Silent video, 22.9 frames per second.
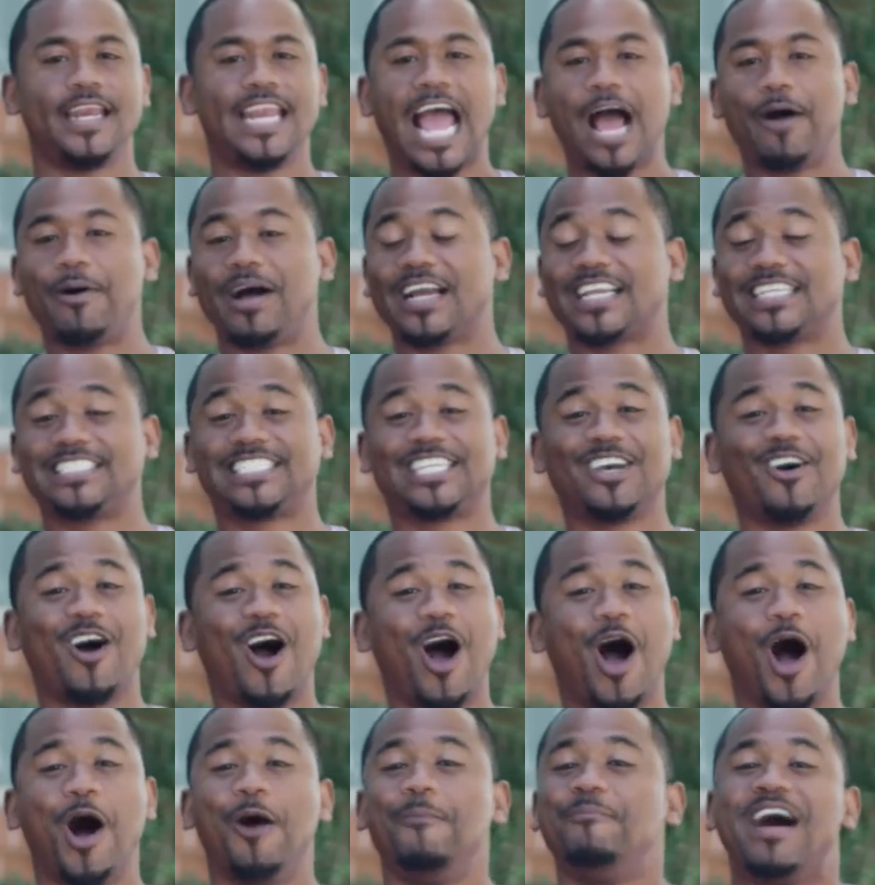Now I can tell
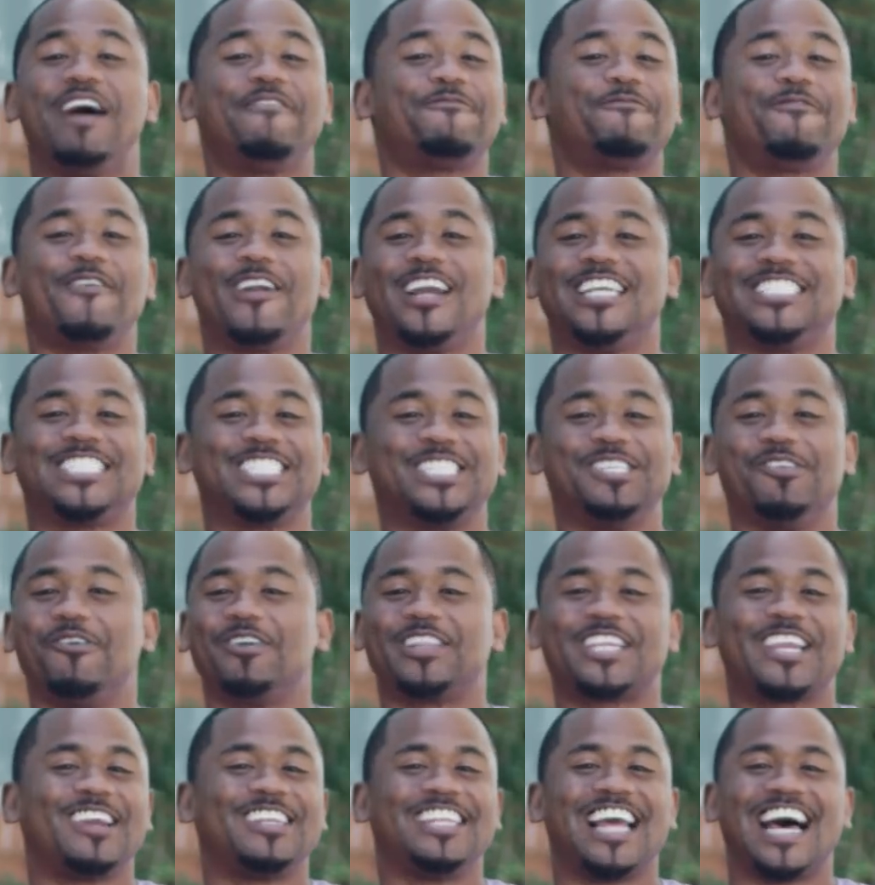all my friends in
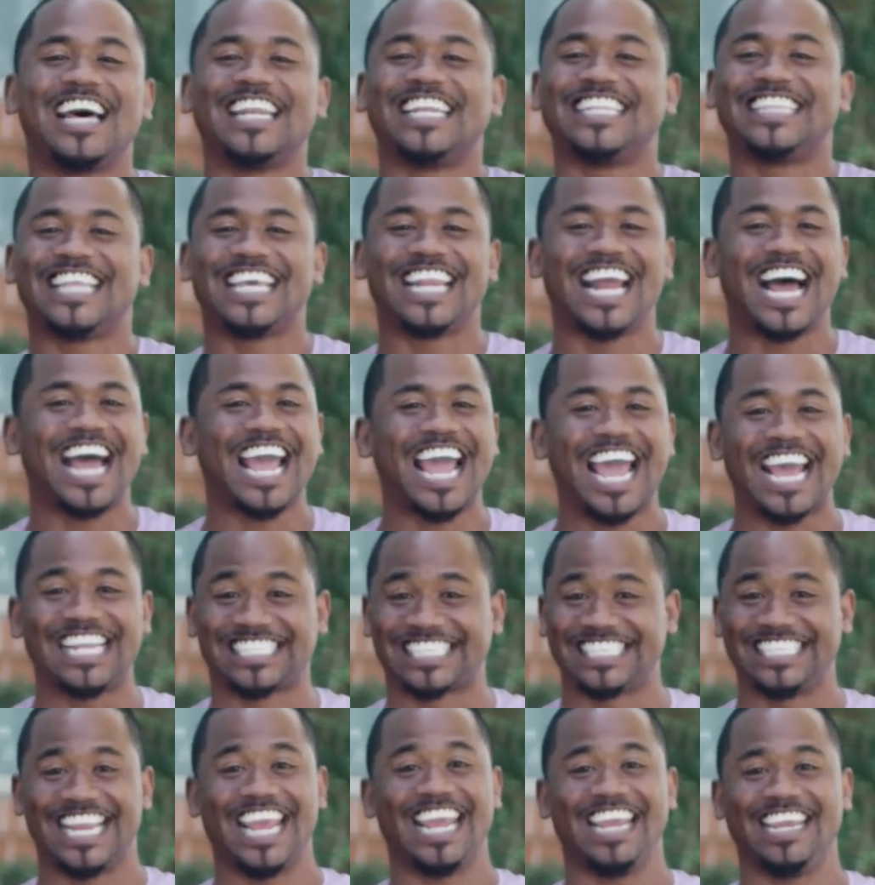North Carolina that I had
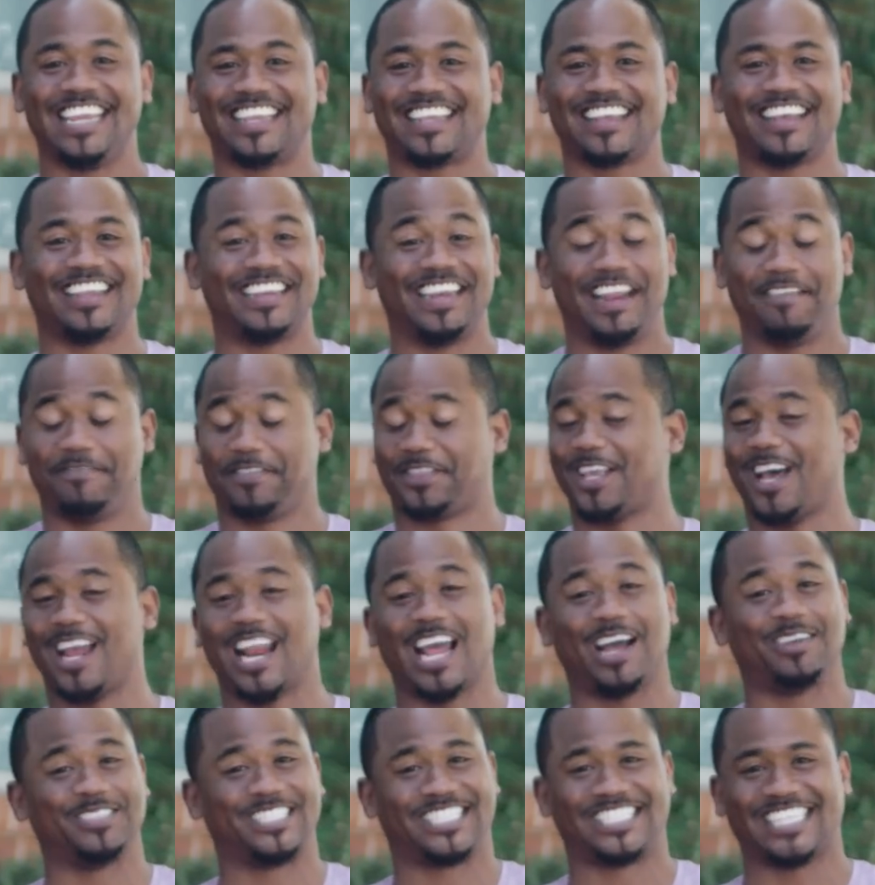snake. I never
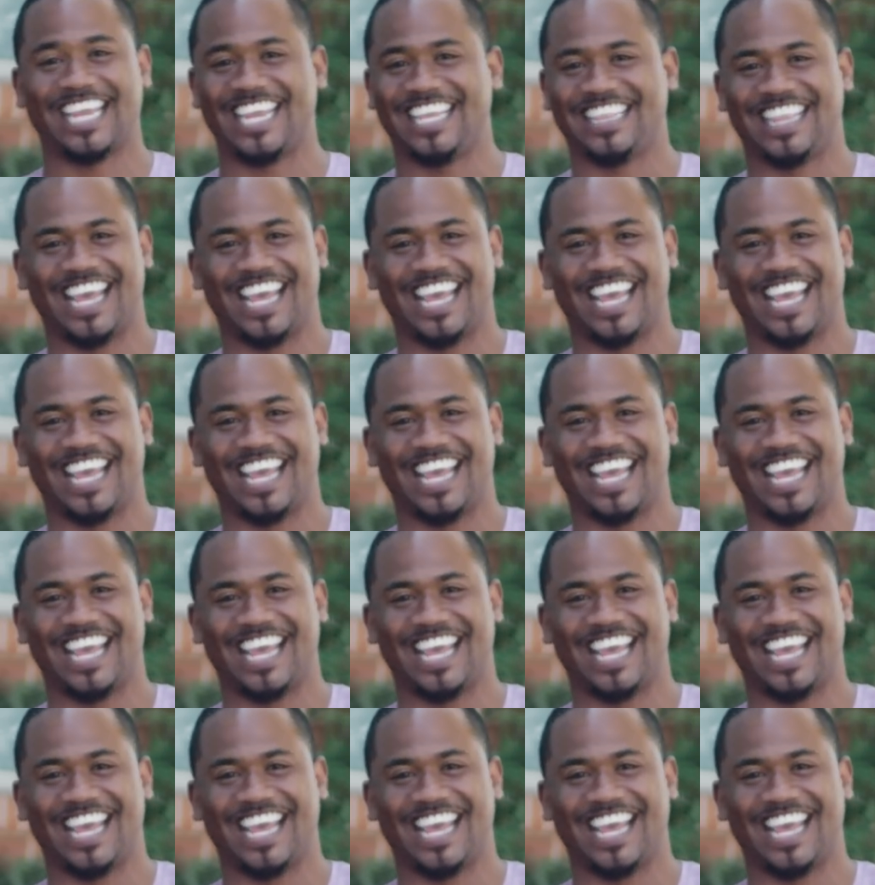thought I would say